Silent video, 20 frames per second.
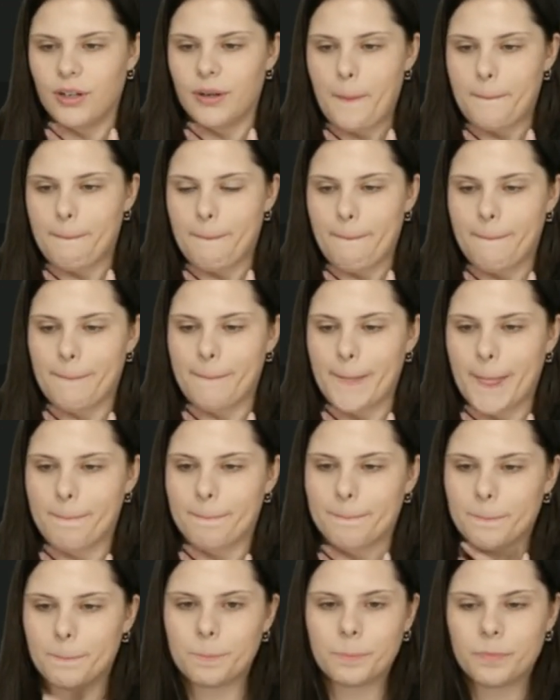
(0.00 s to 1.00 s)

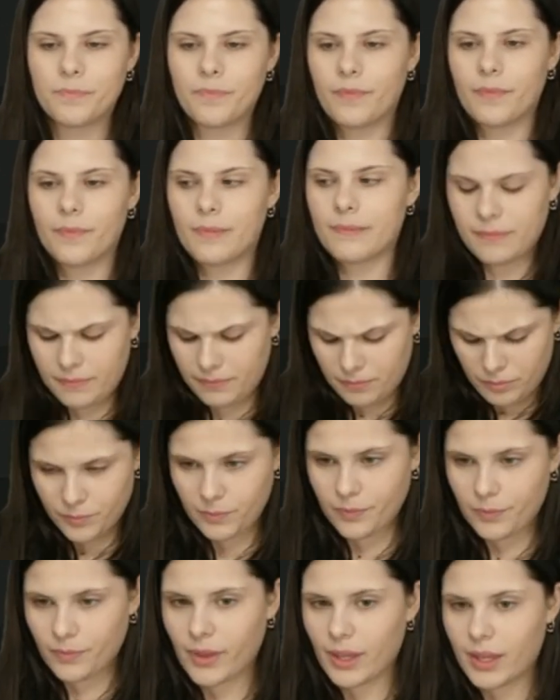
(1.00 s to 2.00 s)
one
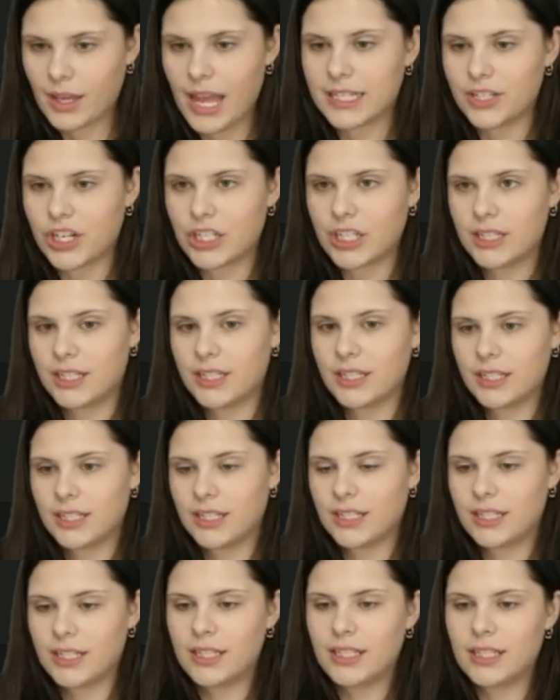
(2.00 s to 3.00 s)
common
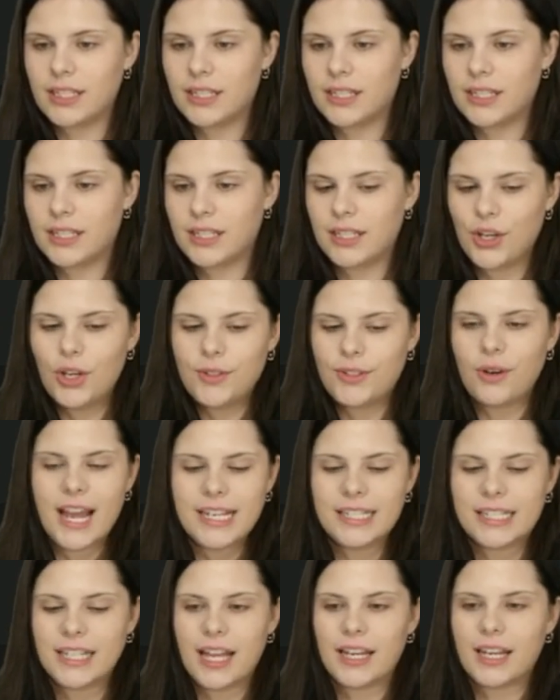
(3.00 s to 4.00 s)
data structure
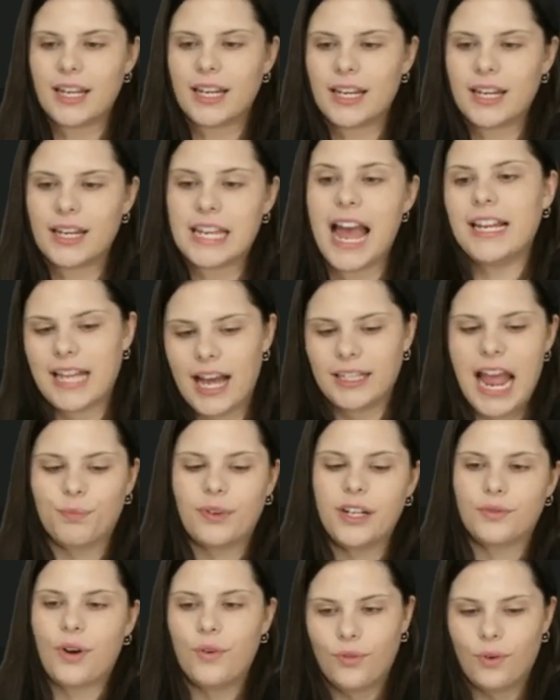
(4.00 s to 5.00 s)
used in blockchains
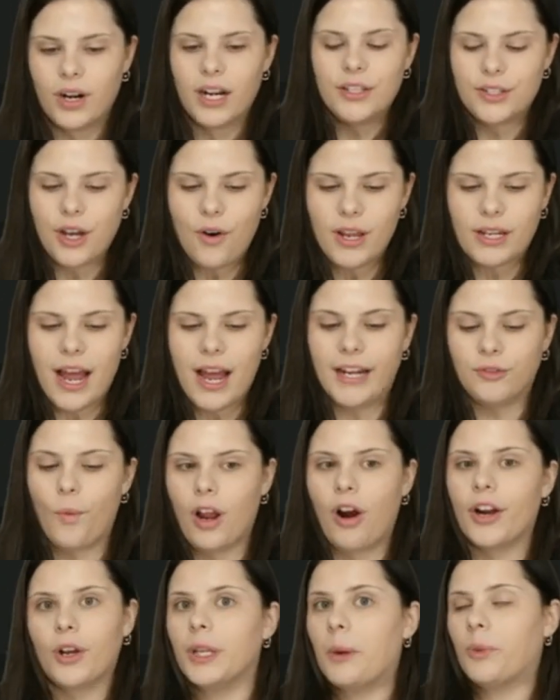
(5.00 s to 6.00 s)
is a linked
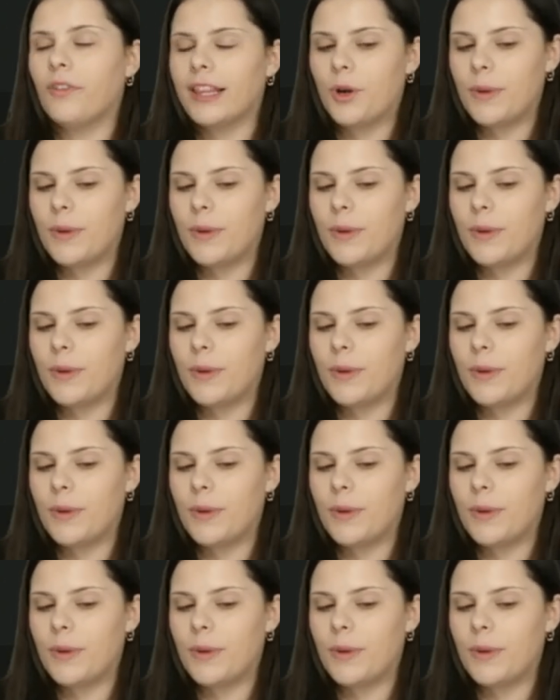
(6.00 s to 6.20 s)
list.